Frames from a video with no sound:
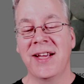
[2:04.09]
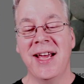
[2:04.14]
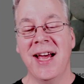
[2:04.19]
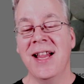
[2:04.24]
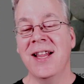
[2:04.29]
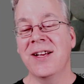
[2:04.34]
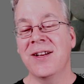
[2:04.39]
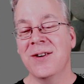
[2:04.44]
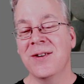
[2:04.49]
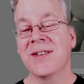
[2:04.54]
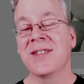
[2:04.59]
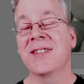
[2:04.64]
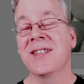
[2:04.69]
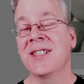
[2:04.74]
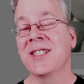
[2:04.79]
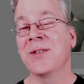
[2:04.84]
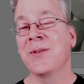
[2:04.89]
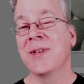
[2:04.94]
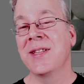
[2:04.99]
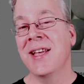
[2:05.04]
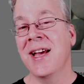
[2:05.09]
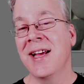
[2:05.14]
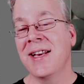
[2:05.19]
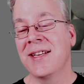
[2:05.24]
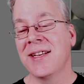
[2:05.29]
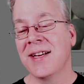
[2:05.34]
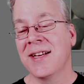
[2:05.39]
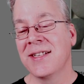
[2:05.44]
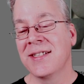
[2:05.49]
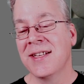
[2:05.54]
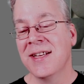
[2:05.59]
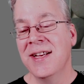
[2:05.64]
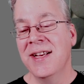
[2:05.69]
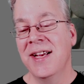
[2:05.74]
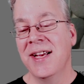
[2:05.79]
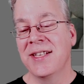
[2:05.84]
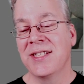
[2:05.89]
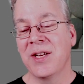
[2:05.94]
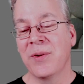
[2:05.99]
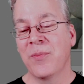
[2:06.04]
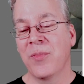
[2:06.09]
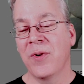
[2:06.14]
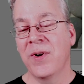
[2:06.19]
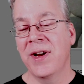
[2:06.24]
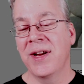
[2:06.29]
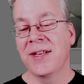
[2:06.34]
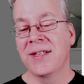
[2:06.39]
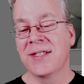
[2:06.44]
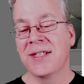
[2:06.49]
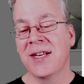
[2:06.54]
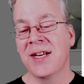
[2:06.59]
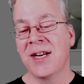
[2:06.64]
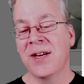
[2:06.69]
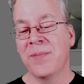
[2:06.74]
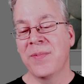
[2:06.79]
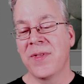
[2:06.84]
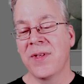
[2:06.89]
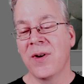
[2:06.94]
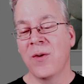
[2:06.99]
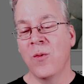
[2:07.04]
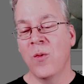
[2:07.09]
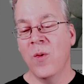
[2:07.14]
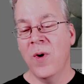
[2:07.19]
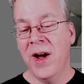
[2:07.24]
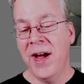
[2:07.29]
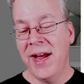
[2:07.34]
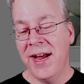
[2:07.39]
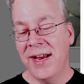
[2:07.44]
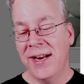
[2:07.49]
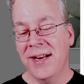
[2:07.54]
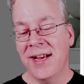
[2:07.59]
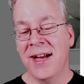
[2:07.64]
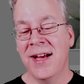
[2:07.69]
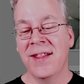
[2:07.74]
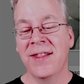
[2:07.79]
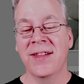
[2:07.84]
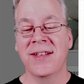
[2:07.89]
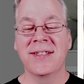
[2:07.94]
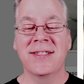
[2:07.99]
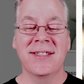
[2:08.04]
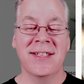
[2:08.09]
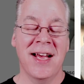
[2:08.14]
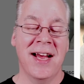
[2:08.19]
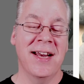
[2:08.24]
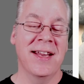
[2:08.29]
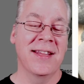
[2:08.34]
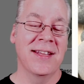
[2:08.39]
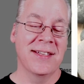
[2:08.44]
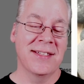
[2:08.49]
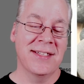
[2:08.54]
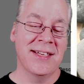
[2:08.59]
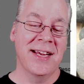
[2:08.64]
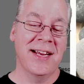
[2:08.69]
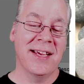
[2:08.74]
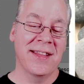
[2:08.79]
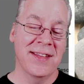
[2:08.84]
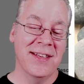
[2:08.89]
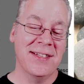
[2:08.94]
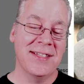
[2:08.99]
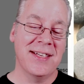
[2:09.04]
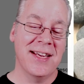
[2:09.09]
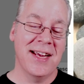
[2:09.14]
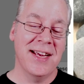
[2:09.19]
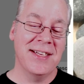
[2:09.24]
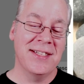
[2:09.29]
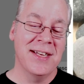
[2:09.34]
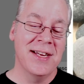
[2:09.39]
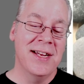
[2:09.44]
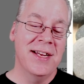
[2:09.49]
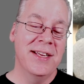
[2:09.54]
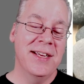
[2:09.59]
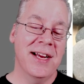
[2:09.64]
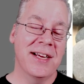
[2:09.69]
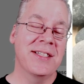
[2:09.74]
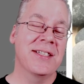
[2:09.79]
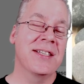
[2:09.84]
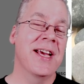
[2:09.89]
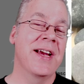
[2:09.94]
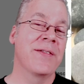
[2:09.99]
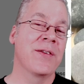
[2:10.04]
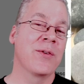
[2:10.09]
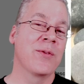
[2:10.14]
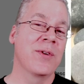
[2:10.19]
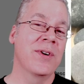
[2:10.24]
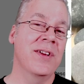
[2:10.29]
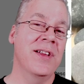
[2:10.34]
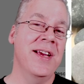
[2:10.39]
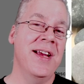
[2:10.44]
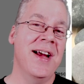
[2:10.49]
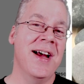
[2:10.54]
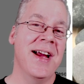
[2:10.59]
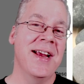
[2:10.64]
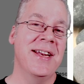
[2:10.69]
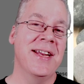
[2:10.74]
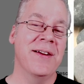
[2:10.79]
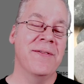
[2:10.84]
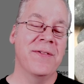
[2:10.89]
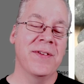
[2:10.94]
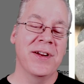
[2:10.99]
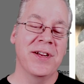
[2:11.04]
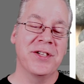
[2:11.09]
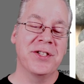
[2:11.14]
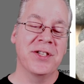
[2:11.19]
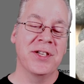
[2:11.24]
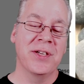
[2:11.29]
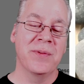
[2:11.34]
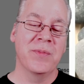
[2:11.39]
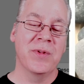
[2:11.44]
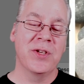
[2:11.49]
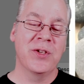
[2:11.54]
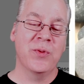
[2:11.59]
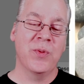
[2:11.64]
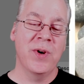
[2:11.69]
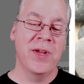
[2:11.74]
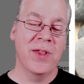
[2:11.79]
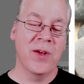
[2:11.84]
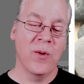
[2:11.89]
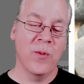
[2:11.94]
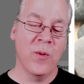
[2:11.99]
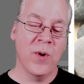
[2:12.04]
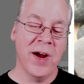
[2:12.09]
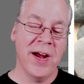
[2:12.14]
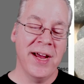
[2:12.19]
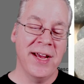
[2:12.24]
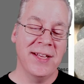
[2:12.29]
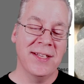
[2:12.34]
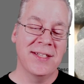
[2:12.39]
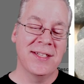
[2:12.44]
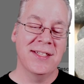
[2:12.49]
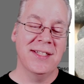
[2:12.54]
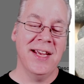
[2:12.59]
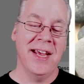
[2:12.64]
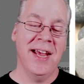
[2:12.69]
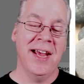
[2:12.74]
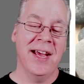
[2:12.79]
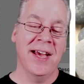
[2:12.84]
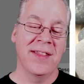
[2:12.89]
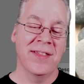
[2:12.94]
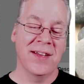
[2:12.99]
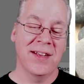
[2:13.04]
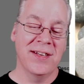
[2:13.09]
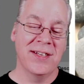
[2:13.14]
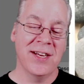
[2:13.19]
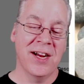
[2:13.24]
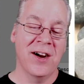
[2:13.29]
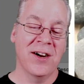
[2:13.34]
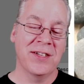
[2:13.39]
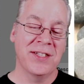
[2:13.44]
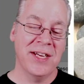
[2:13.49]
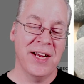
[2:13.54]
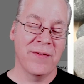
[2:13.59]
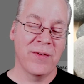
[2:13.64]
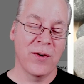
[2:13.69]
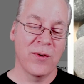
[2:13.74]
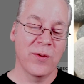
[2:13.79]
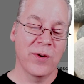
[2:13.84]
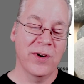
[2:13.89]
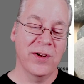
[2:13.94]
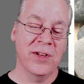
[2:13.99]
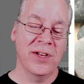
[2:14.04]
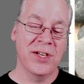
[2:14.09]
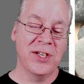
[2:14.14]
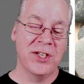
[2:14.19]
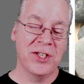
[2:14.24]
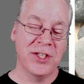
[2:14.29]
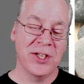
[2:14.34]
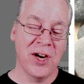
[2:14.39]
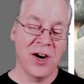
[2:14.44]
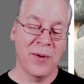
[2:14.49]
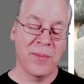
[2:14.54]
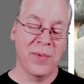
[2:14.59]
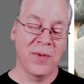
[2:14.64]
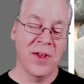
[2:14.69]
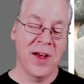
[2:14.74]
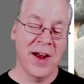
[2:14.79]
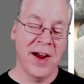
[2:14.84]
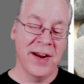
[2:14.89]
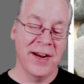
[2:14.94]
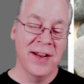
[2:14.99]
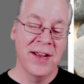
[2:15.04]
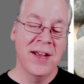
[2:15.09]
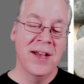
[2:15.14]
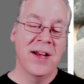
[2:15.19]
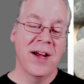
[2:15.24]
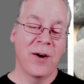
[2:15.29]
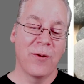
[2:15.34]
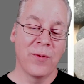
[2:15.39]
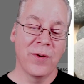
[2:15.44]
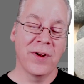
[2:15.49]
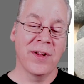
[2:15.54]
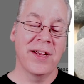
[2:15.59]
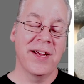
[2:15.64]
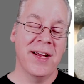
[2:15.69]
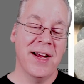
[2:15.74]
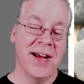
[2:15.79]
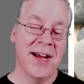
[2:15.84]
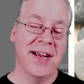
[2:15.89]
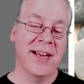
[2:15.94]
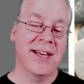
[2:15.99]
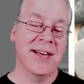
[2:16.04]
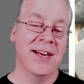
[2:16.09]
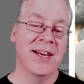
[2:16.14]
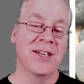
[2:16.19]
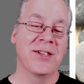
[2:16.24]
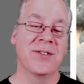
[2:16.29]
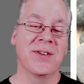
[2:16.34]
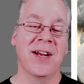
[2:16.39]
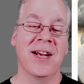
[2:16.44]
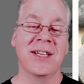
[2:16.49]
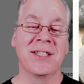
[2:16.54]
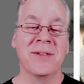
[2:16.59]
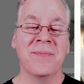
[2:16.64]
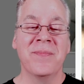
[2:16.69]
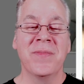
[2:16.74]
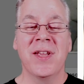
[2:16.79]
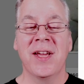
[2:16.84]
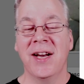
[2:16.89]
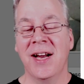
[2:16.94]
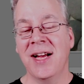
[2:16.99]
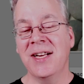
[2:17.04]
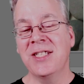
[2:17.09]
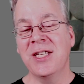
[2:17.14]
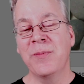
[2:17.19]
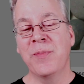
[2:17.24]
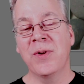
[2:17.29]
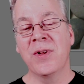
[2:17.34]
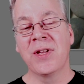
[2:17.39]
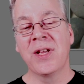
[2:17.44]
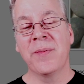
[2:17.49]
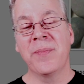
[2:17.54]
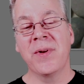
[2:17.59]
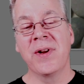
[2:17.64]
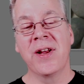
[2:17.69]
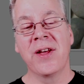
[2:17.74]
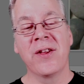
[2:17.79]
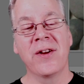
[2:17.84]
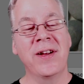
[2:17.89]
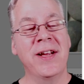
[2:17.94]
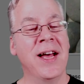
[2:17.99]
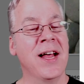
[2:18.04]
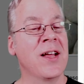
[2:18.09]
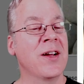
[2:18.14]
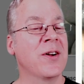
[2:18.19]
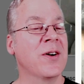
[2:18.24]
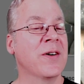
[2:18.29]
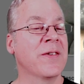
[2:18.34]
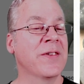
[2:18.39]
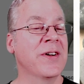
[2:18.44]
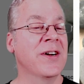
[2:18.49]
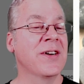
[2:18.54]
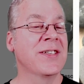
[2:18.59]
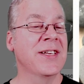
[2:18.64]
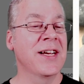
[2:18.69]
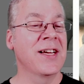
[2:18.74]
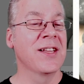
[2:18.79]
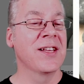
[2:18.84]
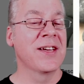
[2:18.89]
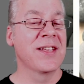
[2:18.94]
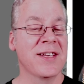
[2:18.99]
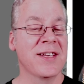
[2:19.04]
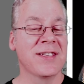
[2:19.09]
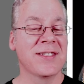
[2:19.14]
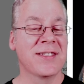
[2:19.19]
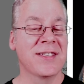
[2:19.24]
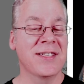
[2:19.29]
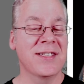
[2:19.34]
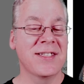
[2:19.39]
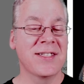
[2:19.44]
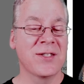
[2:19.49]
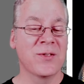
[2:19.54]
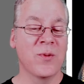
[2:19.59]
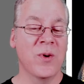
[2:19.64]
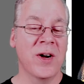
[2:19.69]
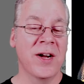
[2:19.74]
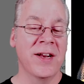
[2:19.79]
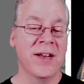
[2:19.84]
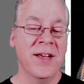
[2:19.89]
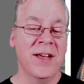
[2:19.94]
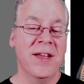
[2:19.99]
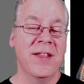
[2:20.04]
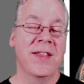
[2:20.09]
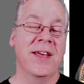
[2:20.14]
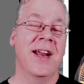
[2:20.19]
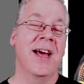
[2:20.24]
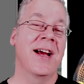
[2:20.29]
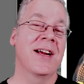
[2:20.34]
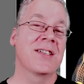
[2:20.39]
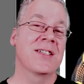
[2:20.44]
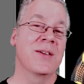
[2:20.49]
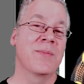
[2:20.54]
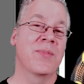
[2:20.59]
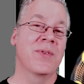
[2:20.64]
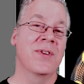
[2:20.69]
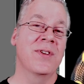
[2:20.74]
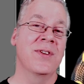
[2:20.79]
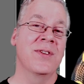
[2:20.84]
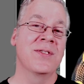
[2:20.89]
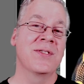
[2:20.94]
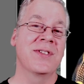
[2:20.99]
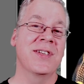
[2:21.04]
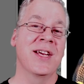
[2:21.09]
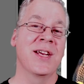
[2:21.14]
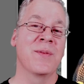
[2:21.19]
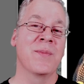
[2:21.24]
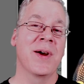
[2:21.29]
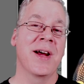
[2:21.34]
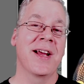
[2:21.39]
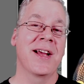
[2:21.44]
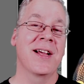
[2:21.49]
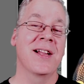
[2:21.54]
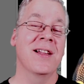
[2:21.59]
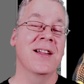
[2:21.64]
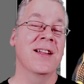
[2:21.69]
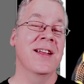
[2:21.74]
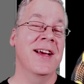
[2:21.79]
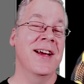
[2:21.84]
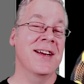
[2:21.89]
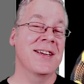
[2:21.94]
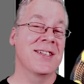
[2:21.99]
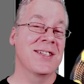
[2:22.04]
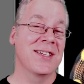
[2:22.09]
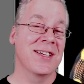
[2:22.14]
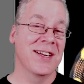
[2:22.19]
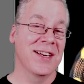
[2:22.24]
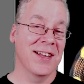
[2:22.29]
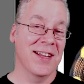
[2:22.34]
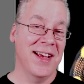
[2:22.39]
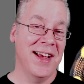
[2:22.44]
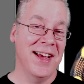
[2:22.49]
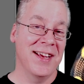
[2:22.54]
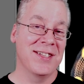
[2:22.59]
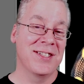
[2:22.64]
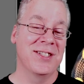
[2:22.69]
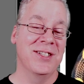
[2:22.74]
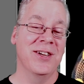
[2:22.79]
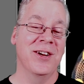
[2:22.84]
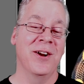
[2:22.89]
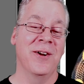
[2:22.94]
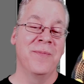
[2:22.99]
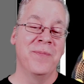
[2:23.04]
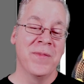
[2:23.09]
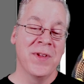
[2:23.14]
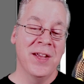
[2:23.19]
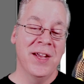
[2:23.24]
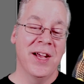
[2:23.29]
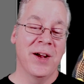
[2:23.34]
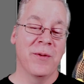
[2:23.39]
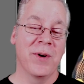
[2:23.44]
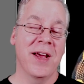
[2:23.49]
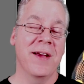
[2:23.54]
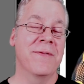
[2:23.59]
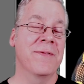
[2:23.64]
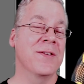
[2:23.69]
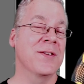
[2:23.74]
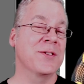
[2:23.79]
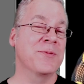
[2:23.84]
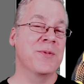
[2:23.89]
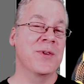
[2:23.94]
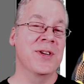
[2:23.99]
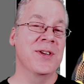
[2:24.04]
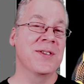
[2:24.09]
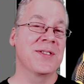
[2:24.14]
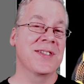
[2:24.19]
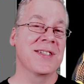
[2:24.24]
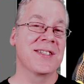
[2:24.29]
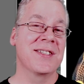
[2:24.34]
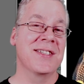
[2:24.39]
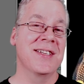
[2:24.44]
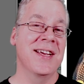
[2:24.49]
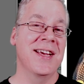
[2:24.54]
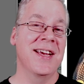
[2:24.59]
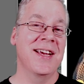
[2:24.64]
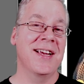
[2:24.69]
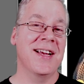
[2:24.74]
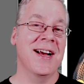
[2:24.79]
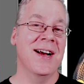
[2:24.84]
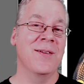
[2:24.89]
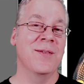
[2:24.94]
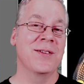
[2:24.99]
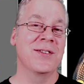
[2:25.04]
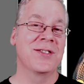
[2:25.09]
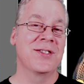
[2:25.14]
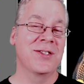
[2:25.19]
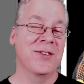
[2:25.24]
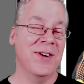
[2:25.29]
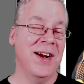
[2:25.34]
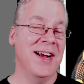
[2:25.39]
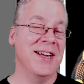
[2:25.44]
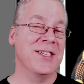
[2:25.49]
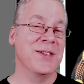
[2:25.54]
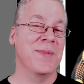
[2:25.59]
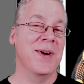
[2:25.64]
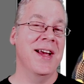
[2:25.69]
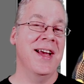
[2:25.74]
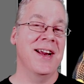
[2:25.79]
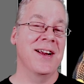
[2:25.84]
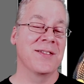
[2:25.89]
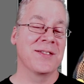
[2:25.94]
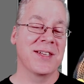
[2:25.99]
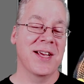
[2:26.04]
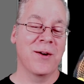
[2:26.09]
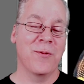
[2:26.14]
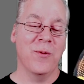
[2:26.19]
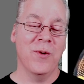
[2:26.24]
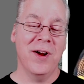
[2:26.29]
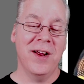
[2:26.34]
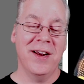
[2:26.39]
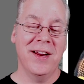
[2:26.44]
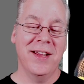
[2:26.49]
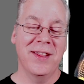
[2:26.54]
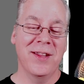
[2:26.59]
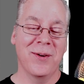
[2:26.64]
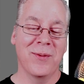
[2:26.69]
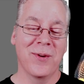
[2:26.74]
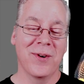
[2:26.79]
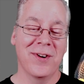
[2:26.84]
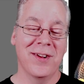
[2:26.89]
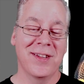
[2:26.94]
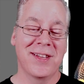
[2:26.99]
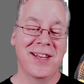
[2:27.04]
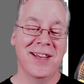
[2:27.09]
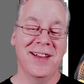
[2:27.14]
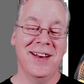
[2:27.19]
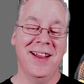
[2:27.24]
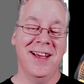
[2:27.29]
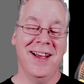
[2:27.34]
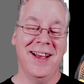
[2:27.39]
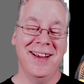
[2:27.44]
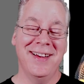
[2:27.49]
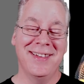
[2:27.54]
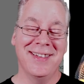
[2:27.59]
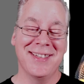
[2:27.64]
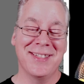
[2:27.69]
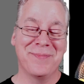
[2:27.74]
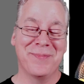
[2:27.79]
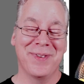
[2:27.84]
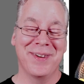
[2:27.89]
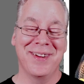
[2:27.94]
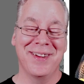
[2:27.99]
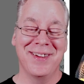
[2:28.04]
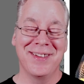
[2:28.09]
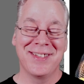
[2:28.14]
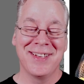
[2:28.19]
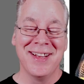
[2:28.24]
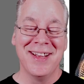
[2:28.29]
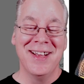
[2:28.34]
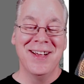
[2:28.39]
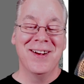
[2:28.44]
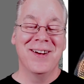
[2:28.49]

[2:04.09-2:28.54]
the calico, essentially what that does is it brings up the white on the side of the snake. In this case, you actually have a really high definition between the whites and the darks. You have a really sharp line, a really high contrast. And I actually pulled up another calico over here. Take a this. This is one that I actually produced in my collection last year, and when I first produced this snake, I was scratching my head. I was like, what in the world did I just produce?